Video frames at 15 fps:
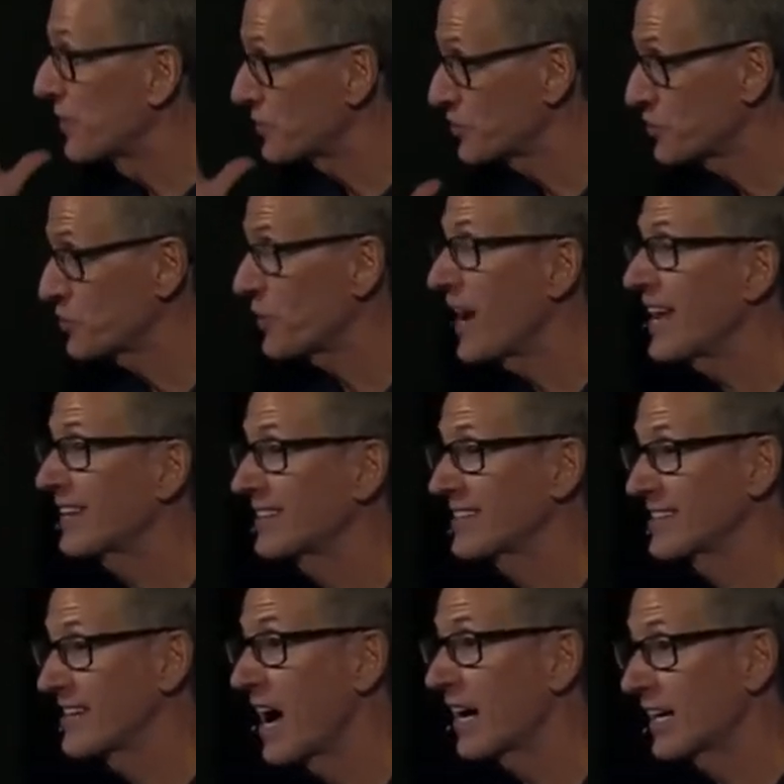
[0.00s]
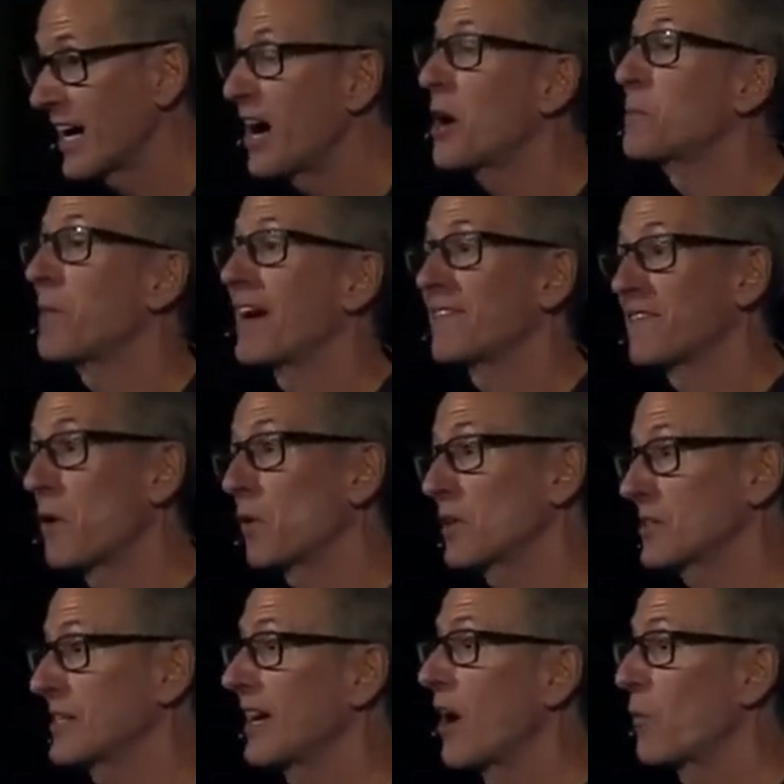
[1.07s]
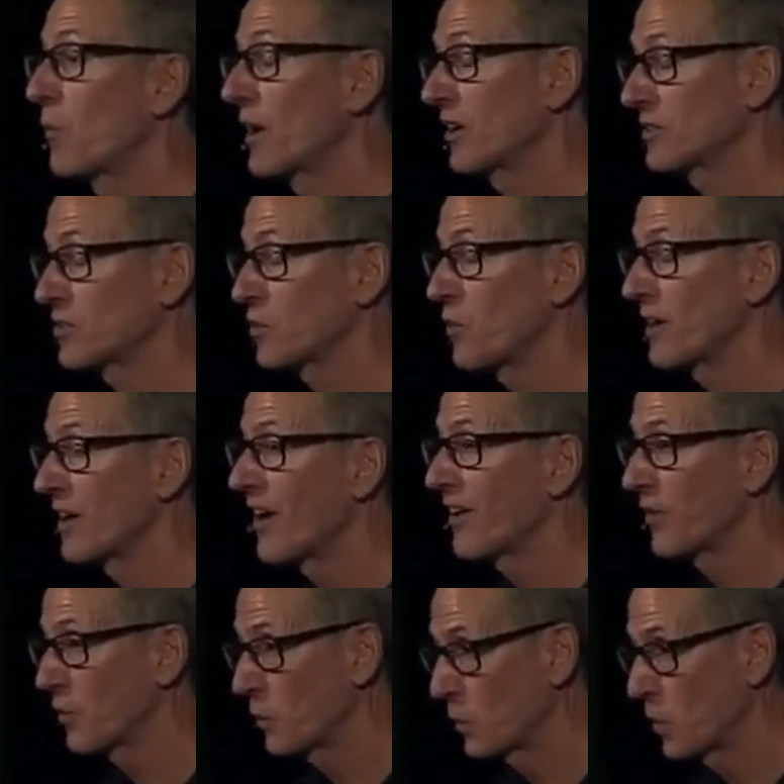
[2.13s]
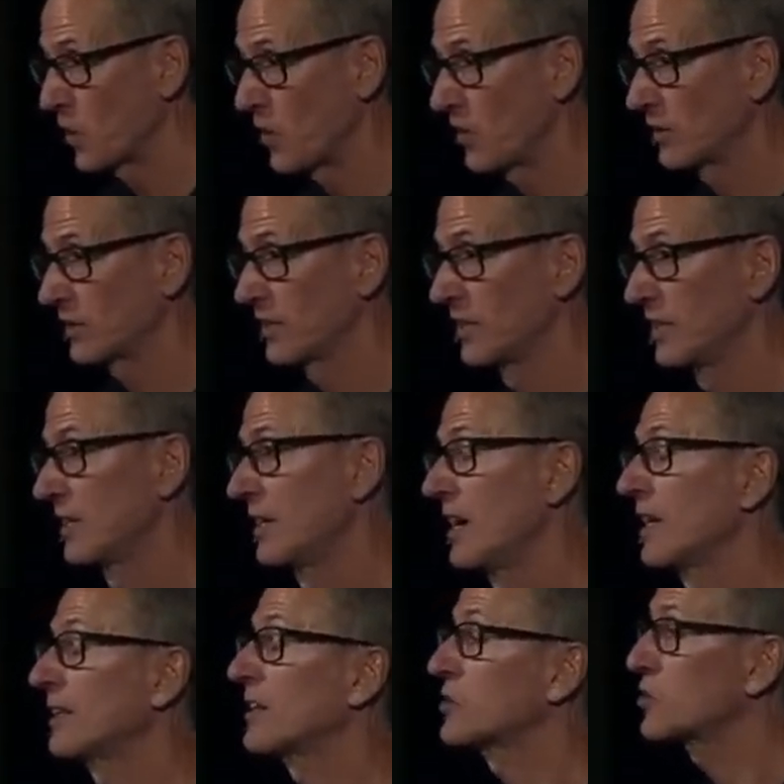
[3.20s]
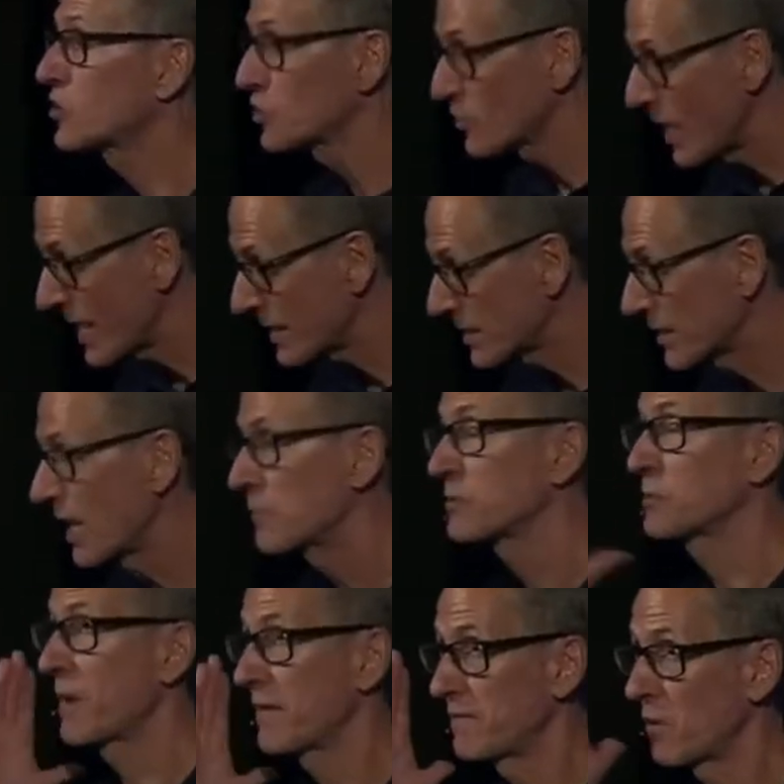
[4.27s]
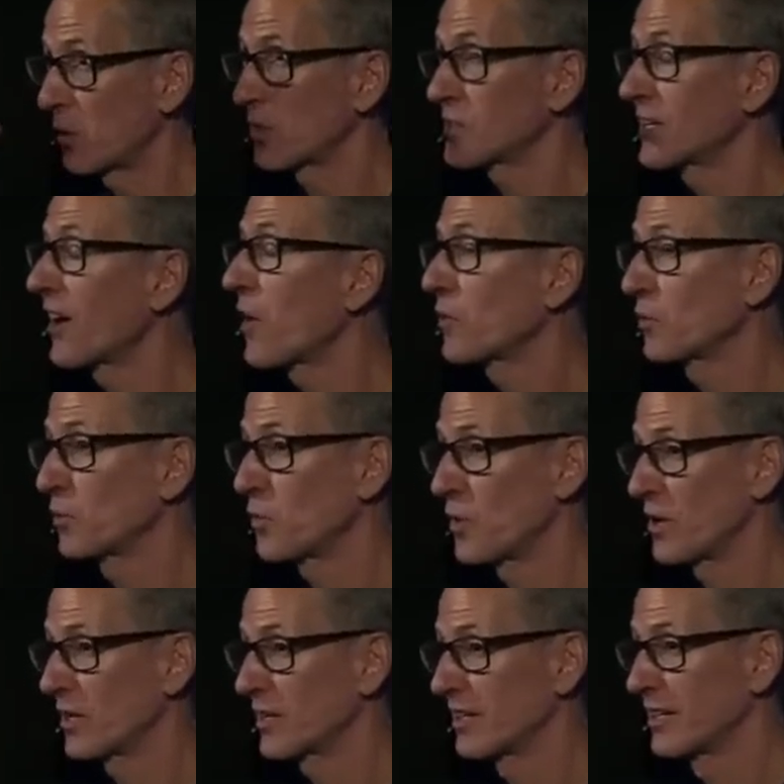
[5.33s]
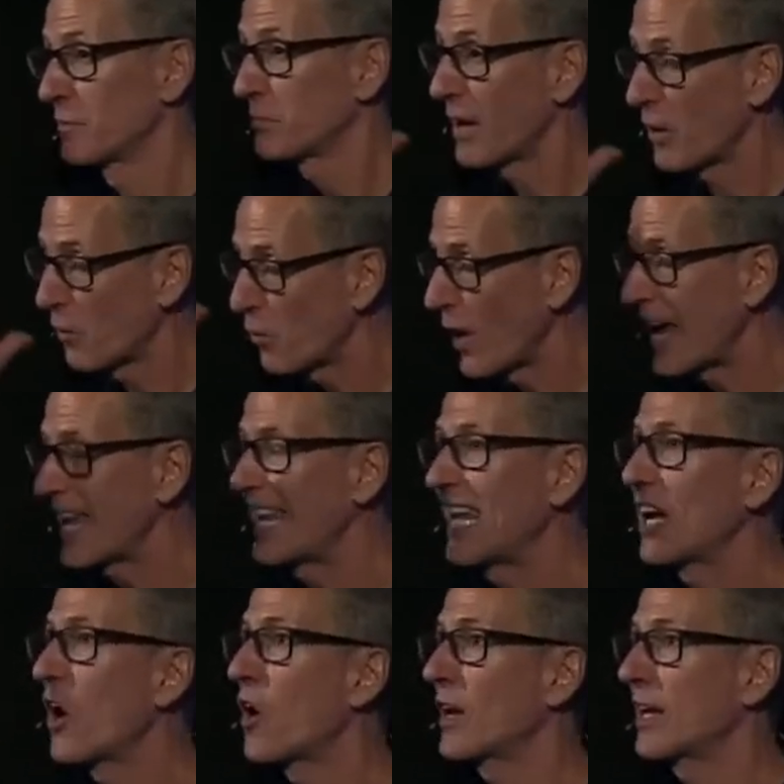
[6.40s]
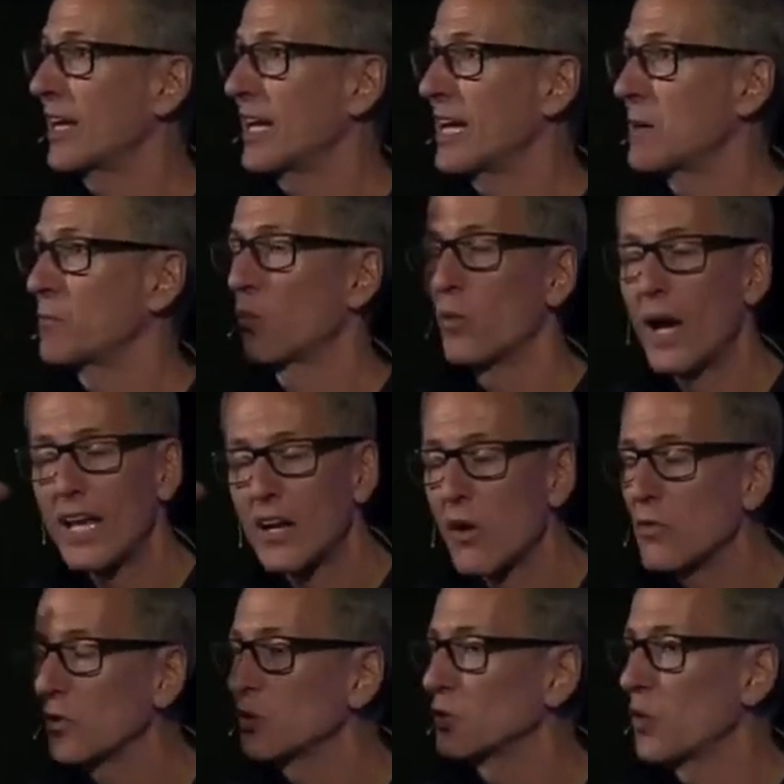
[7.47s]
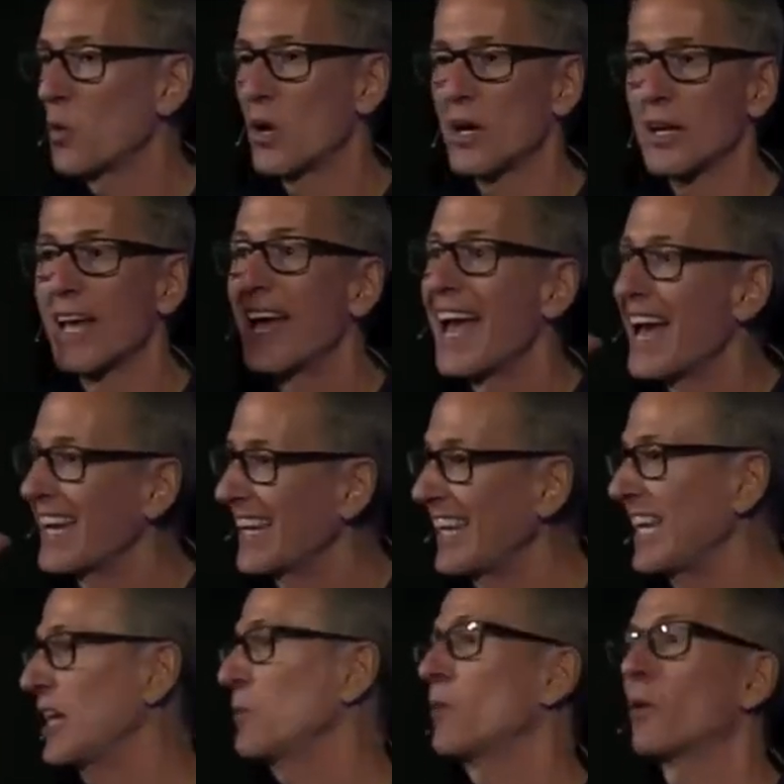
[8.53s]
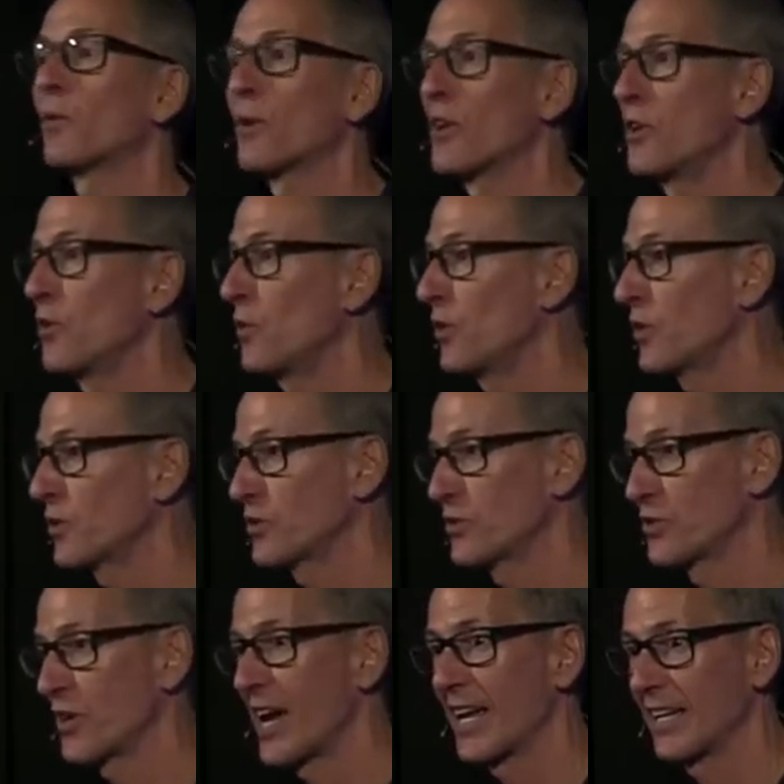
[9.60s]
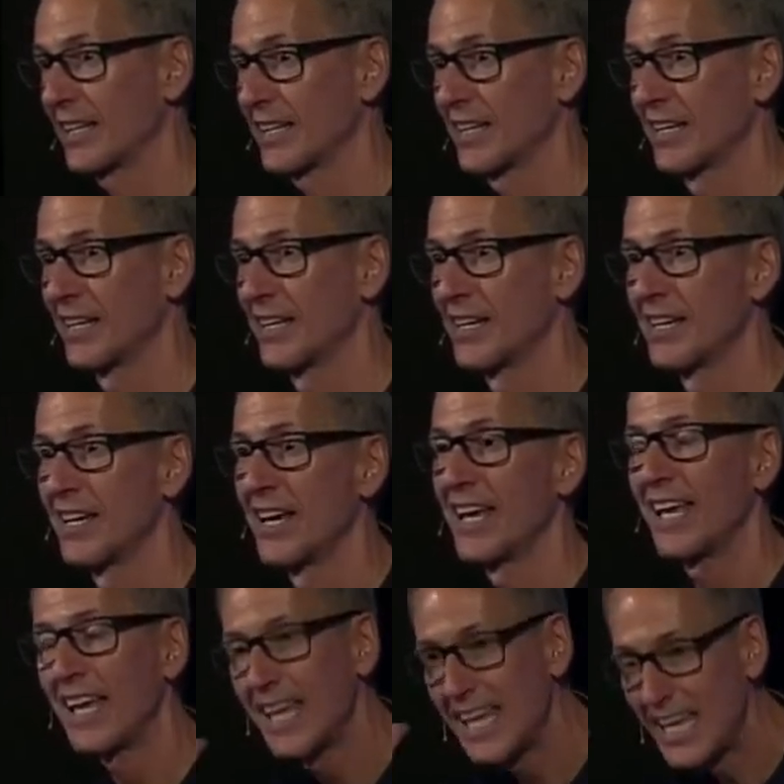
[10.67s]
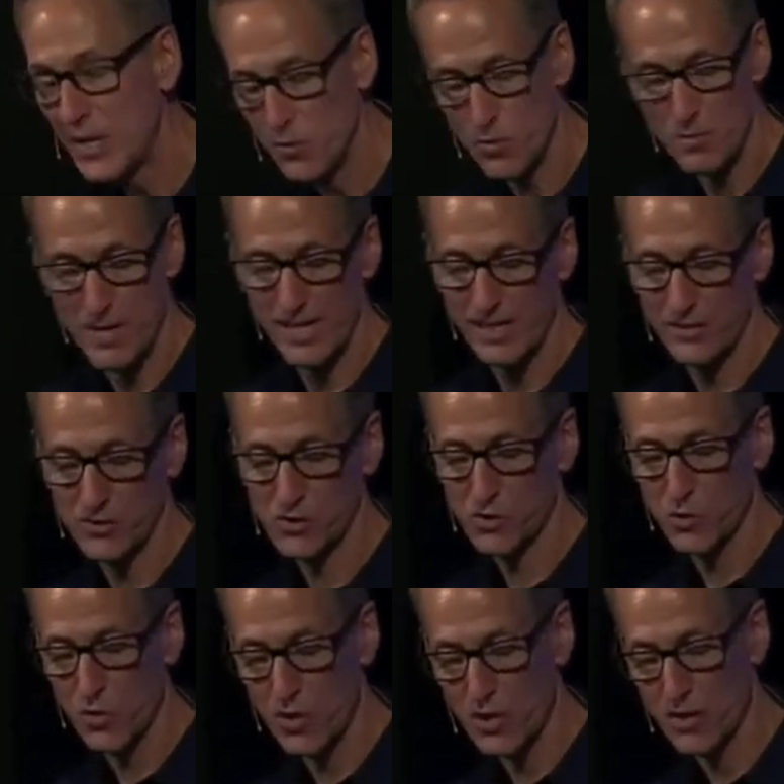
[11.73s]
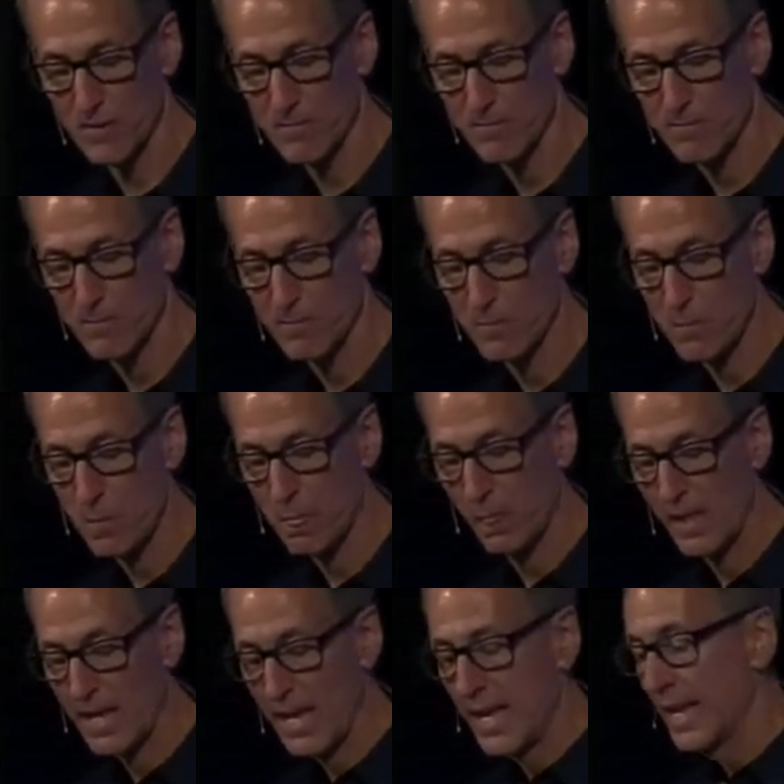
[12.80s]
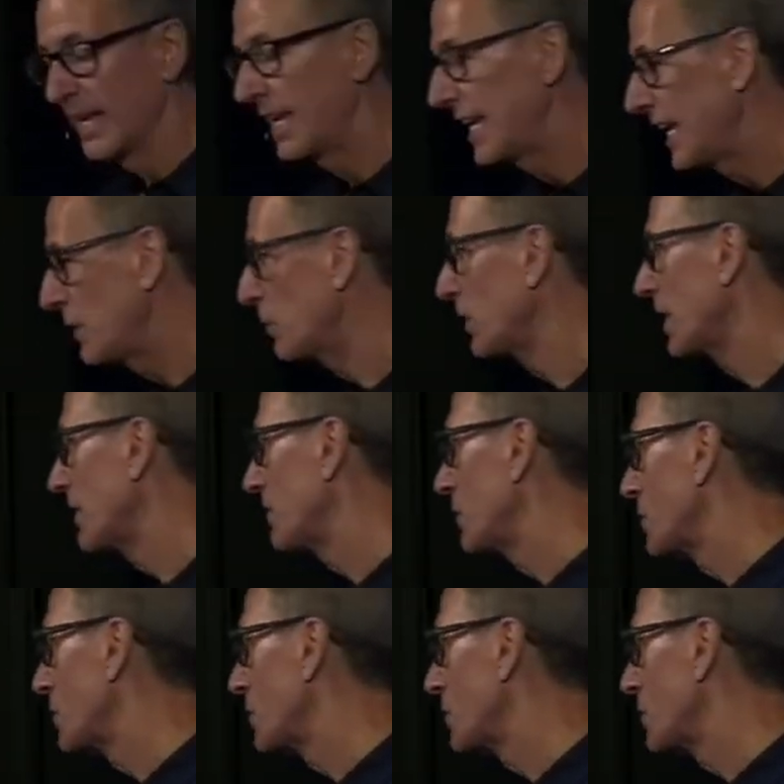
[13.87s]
the strength does not come by focusing on what's going on in the world. The strength comes by focusing on the Lord, by waiting on Him. Wait on the Lord, and He will renew your strength. He will make you soar. He will give you